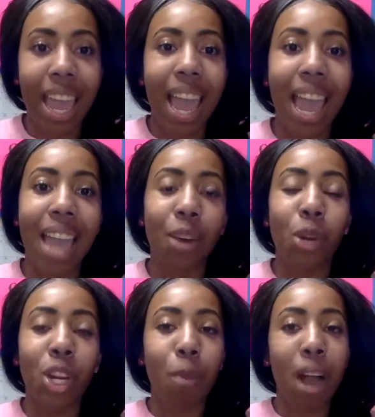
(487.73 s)
And
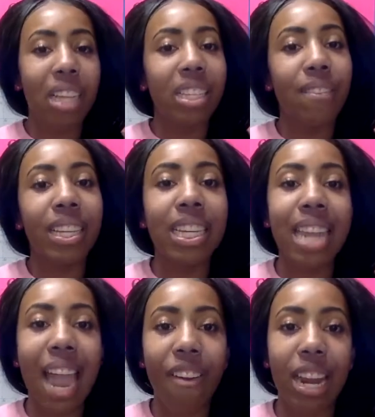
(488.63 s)
when you're positively
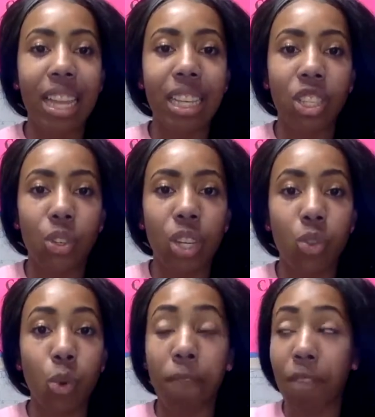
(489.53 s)
narrating these students
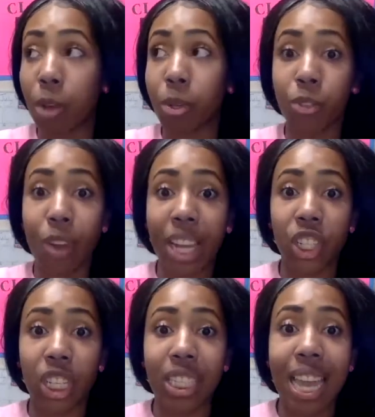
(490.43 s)
who are following
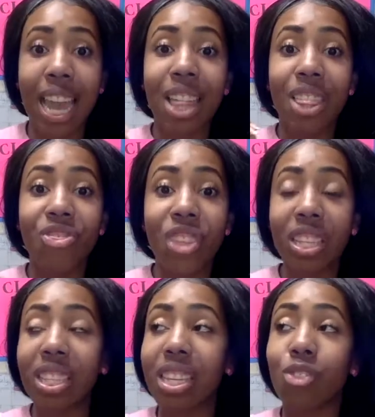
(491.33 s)
directions,
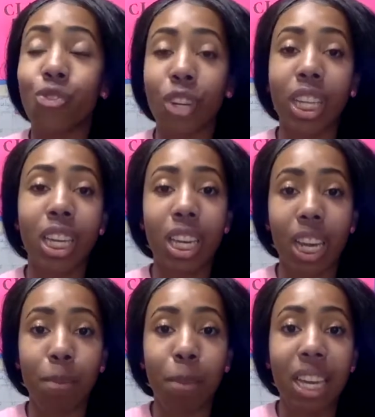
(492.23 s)
this is really
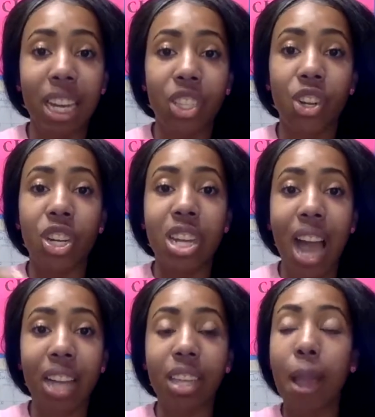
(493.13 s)
good because you're
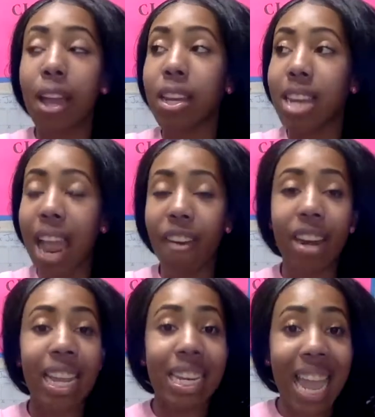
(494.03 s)
not
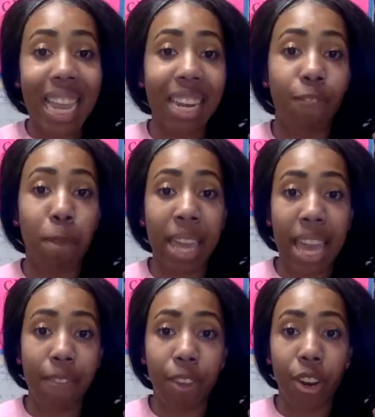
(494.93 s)
narrating negative
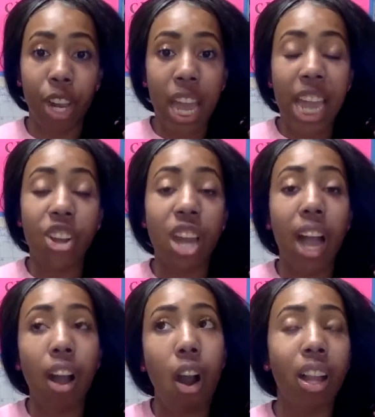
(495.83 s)
behavior and you're
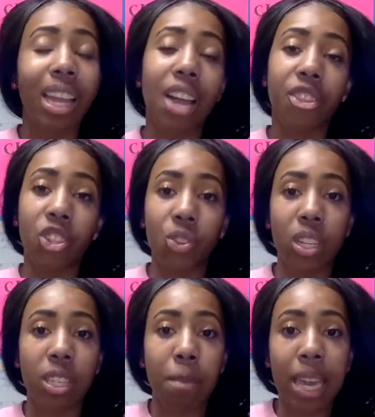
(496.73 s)
not calling out the
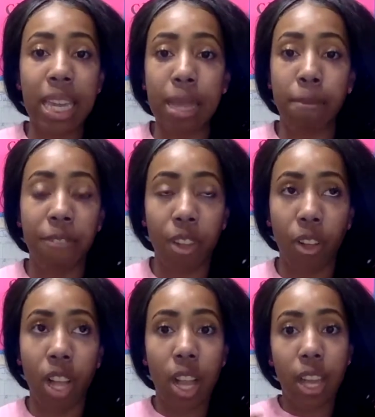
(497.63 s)
students and making them
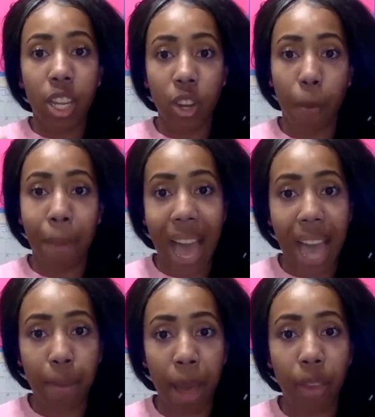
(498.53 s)
feel,
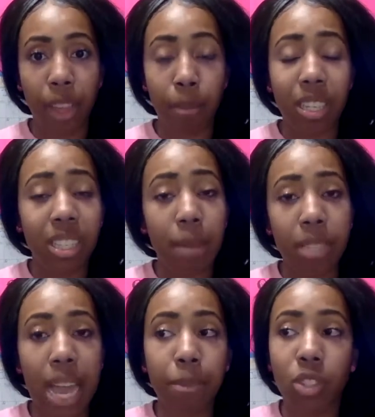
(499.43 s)
bad about it. Because
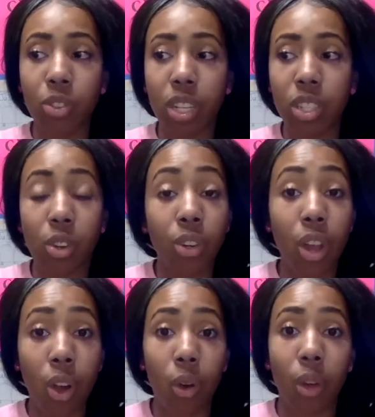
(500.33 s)
sometimes students don't
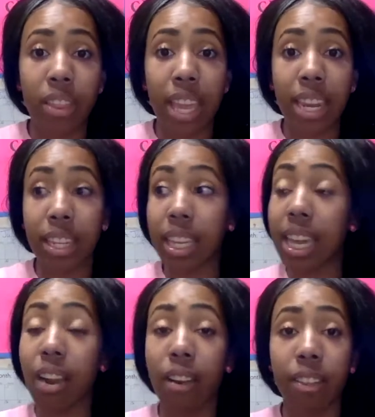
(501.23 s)
know and they didn't
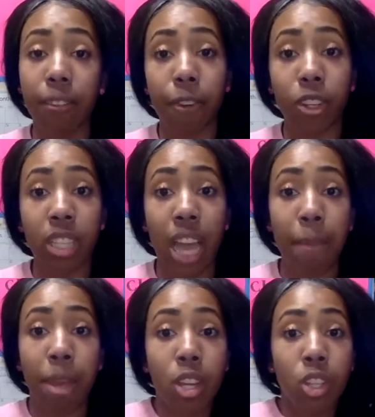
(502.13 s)
hear it the first time.
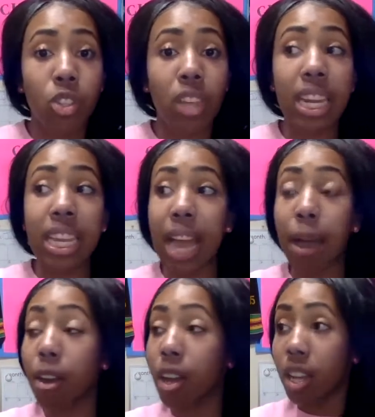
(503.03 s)
So they need that
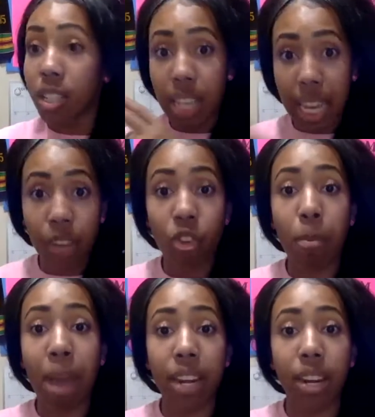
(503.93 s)
second
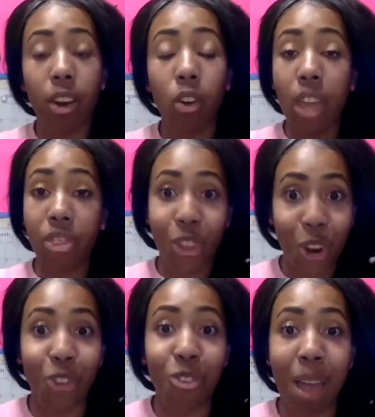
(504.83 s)
reminder or that
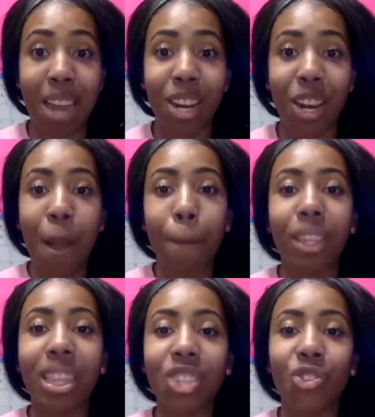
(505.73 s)
third reminder.
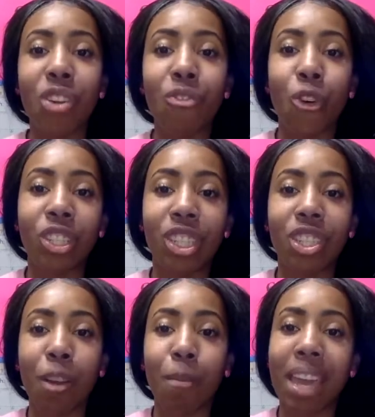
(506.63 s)
But this reinforces
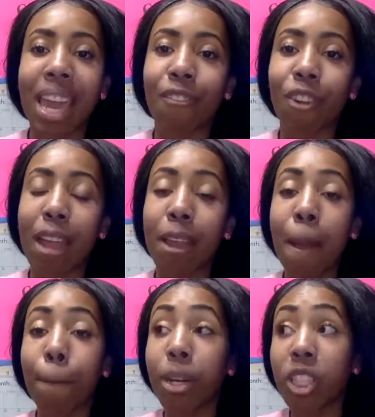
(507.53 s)
their behavior and
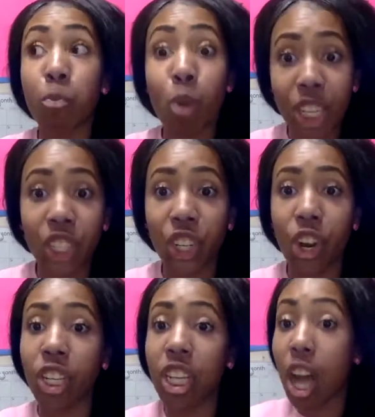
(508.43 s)
puts pressure
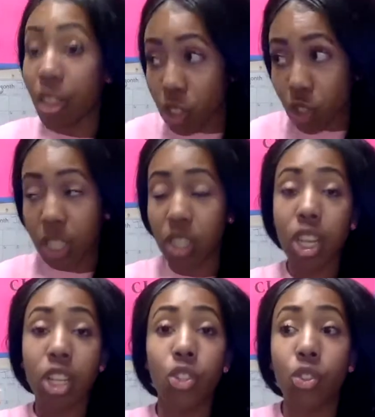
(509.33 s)
on the other students
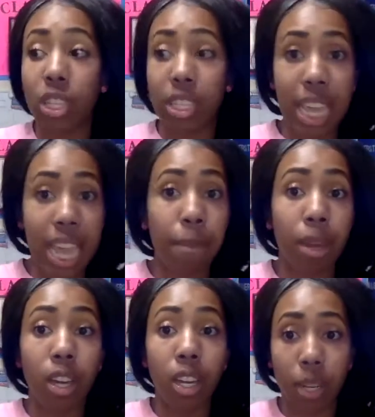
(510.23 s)
to do the same
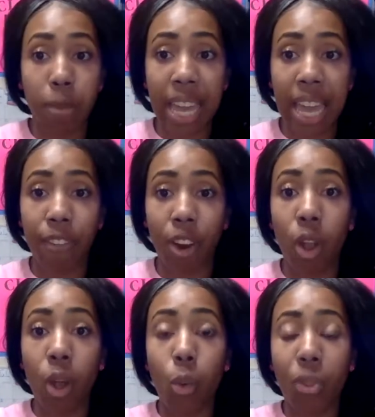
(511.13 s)
good behavior
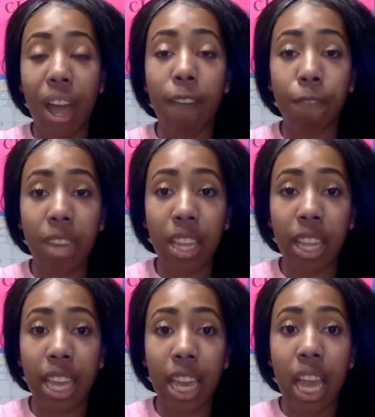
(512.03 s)
without
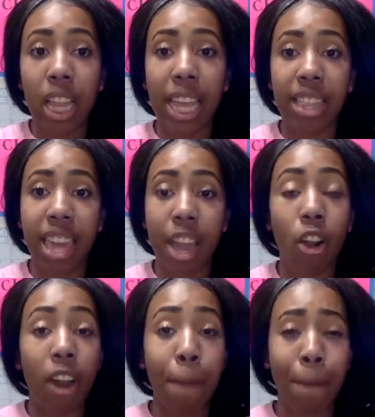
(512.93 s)
feeling like they
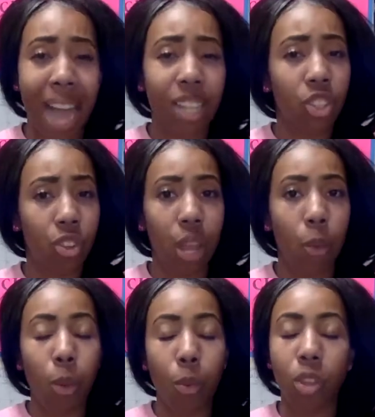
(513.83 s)
are a bad student.
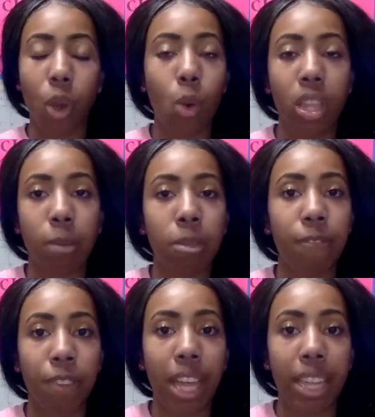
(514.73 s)
We don't want them to
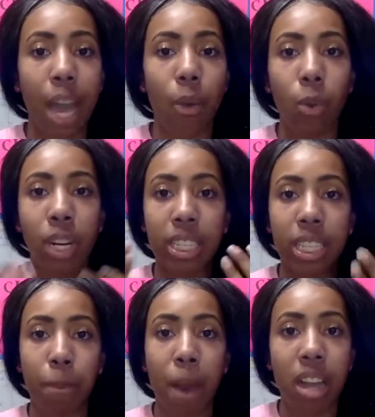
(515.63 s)
feel like that. We want to see
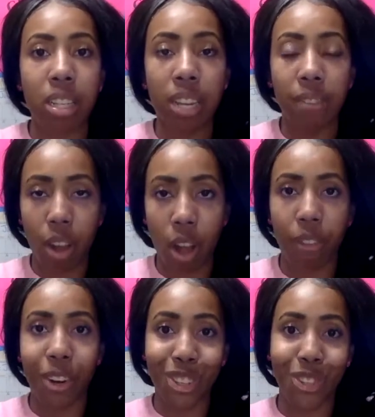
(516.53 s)
the positive in all of
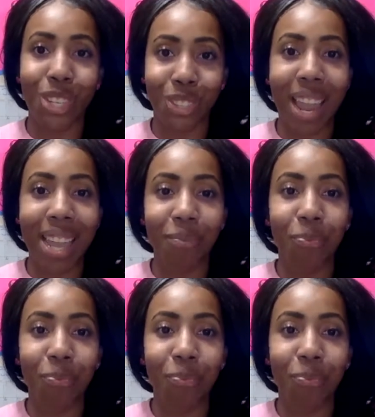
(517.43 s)
our students, right?